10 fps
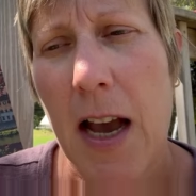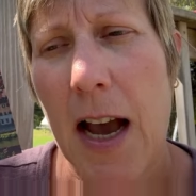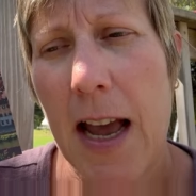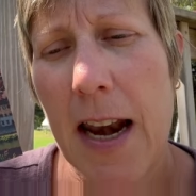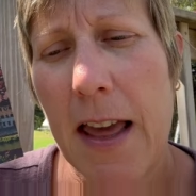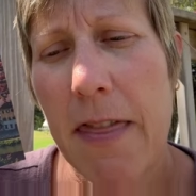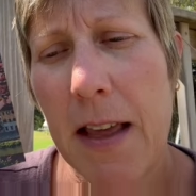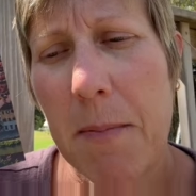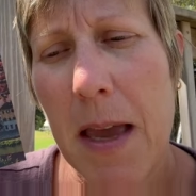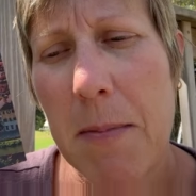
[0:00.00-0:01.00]
and I
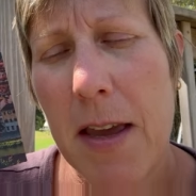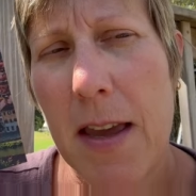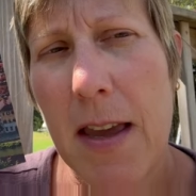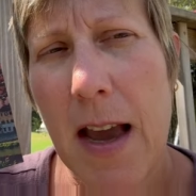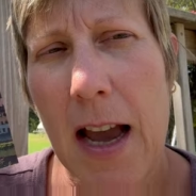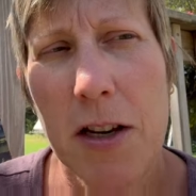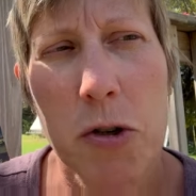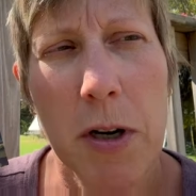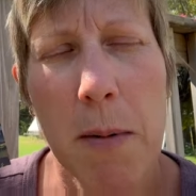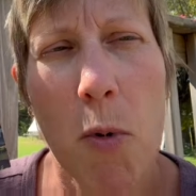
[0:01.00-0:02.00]
think maybe I
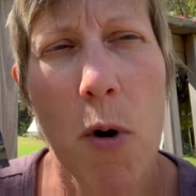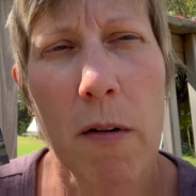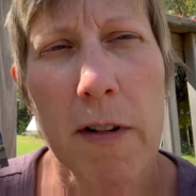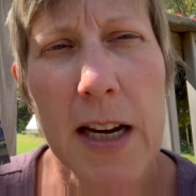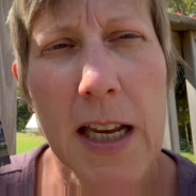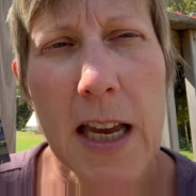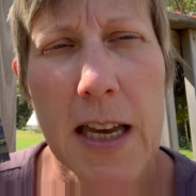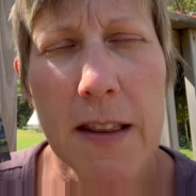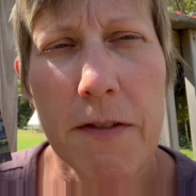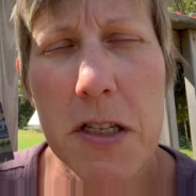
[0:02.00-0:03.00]
enjoyed it more reading it
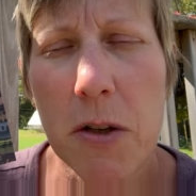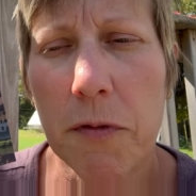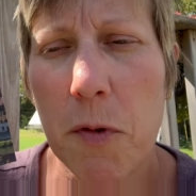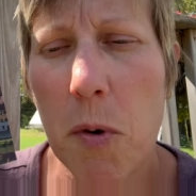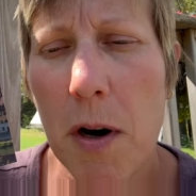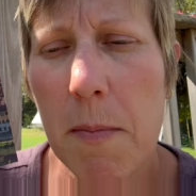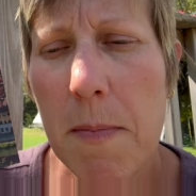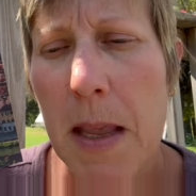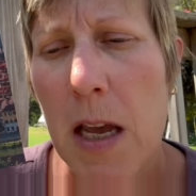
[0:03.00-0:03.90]
in the physical form.